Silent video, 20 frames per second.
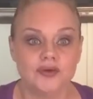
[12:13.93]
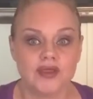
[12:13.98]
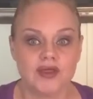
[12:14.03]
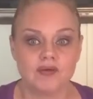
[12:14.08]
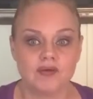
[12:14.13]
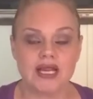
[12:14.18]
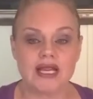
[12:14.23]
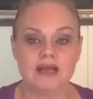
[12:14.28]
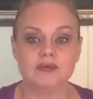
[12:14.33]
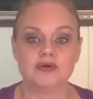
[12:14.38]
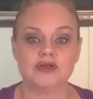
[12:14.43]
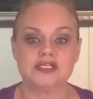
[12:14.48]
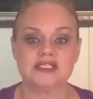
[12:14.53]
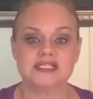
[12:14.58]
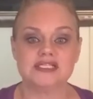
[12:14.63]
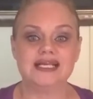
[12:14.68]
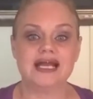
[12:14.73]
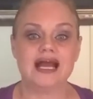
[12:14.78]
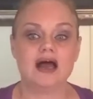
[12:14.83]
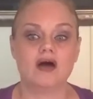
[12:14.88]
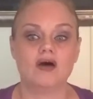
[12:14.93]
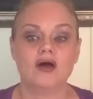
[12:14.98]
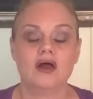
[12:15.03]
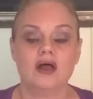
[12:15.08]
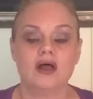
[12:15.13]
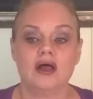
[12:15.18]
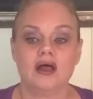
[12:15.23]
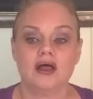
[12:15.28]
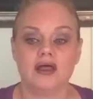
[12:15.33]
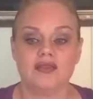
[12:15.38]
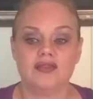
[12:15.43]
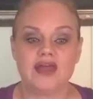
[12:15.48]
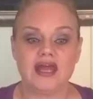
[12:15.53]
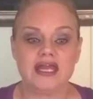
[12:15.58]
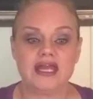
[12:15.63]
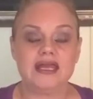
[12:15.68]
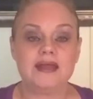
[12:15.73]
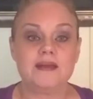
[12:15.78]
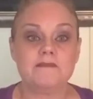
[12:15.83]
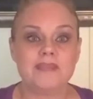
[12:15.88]
They were able to see how
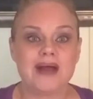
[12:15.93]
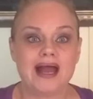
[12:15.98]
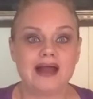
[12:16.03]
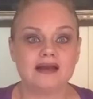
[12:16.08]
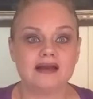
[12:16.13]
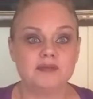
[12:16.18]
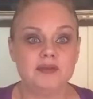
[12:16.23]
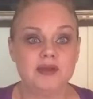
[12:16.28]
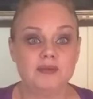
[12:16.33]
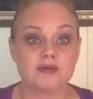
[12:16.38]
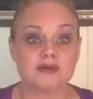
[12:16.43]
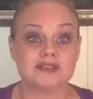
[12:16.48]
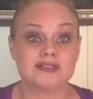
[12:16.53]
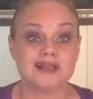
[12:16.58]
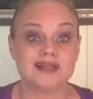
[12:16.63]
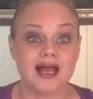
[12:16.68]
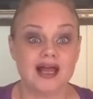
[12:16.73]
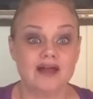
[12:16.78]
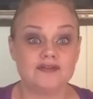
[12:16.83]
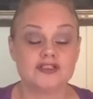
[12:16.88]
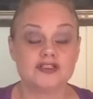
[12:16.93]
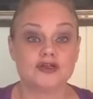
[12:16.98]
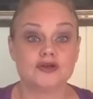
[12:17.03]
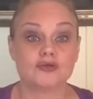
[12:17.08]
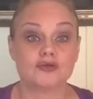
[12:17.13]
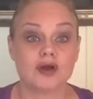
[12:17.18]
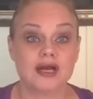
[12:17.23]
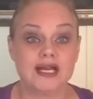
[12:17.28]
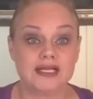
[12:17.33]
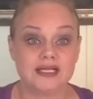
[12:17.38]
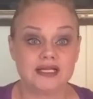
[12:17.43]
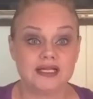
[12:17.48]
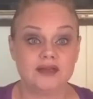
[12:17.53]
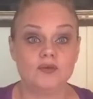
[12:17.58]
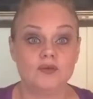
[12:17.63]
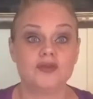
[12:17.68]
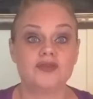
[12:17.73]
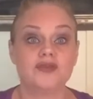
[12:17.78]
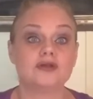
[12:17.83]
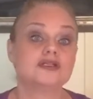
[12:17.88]
they impacted people's lives greatly,
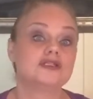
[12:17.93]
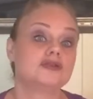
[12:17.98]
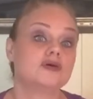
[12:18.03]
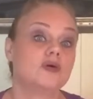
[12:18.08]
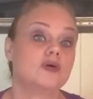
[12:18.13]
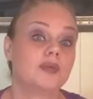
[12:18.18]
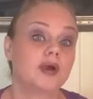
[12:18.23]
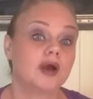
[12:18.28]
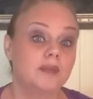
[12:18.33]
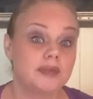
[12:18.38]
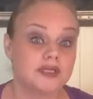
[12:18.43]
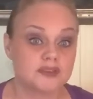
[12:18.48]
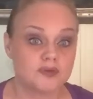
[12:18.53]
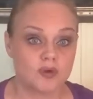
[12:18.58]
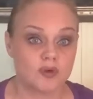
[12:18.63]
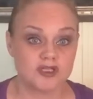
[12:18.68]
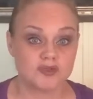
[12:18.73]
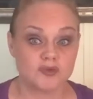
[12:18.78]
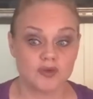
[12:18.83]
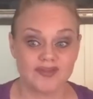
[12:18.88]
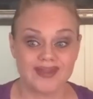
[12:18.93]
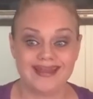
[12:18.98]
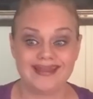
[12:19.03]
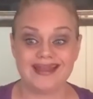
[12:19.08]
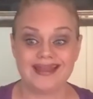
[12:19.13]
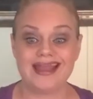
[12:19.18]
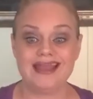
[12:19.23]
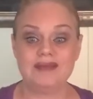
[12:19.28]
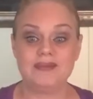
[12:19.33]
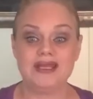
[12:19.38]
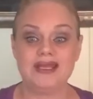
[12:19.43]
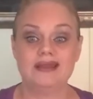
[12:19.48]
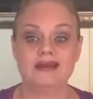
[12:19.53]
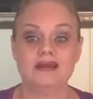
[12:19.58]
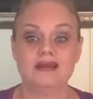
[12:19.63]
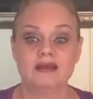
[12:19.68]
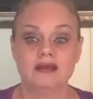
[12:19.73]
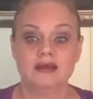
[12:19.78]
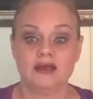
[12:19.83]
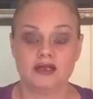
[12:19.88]
what their sole purpose was, what they came
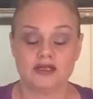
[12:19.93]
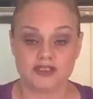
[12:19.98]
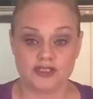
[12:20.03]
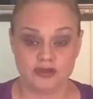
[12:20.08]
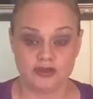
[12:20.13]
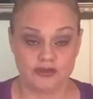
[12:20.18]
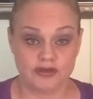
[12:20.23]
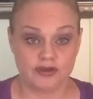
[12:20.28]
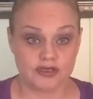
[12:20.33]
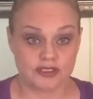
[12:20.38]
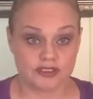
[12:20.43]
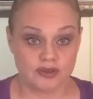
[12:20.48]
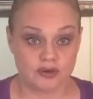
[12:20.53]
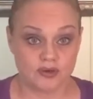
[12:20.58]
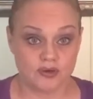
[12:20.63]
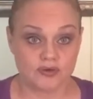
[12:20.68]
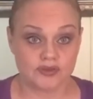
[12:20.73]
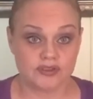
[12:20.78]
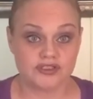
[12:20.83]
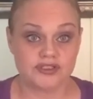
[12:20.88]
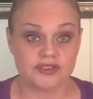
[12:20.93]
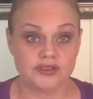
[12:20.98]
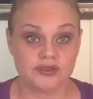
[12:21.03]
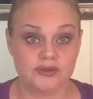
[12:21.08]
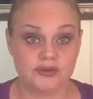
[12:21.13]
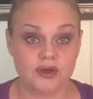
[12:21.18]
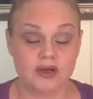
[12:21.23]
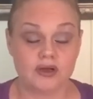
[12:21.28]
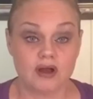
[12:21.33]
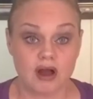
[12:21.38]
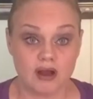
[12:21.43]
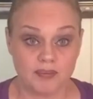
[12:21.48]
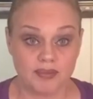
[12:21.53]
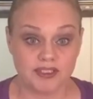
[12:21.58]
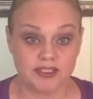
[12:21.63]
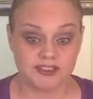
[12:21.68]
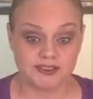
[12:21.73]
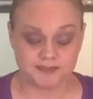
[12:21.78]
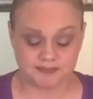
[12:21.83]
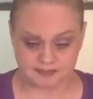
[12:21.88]
in to their souls to
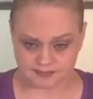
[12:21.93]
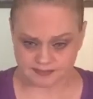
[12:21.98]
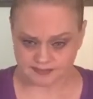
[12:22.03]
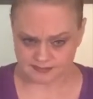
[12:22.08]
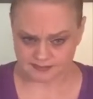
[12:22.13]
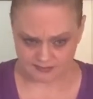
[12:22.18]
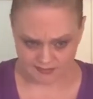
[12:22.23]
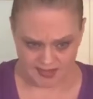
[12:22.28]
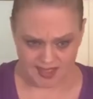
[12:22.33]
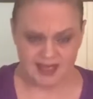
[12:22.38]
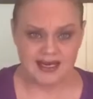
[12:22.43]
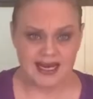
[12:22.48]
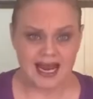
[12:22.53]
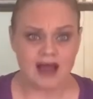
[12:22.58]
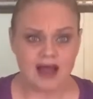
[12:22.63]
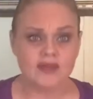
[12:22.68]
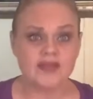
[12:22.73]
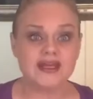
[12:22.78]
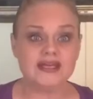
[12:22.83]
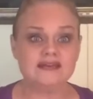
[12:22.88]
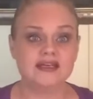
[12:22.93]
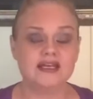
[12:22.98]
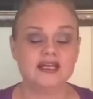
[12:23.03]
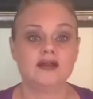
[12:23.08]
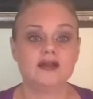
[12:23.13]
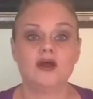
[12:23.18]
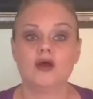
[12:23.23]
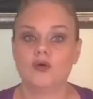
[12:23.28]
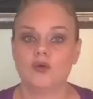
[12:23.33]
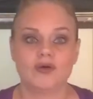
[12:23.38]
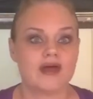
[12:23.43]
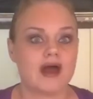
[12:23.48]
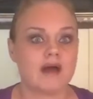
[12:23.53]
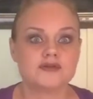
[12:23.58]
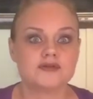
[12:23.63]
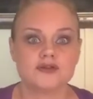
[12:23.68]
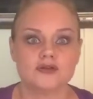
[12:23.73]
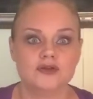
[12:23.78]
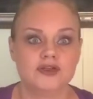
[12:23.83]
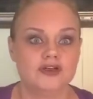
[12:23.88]
accomplish, and how they did with
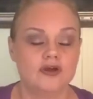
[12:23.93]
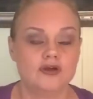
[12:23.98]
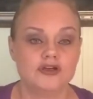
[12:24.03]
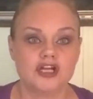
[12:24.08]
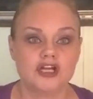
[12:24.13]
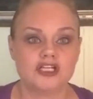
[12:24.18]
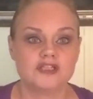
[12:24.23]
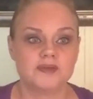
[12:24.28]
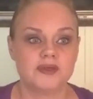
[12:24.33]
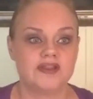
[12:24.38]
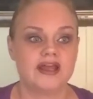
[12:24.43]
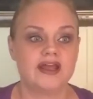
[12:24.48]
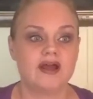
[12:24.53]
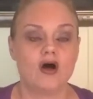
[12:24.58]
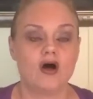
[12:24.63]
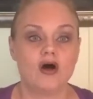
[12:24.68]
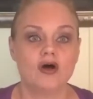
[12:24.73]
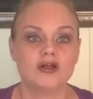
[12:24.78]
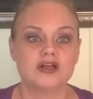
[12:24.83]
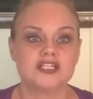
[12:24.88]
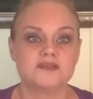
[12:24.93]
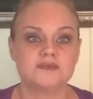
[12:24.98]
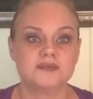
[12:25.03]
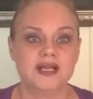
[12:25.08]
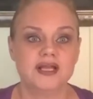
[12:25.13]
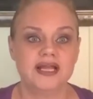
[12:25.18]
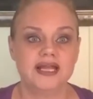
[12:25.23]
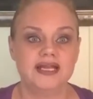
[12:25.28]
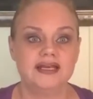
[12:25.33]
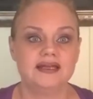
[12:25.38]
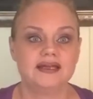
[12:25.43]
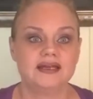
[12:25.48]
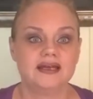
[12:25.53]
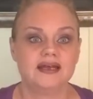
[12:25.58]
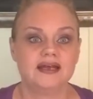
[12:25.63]
absolutely no judgment. They all explained.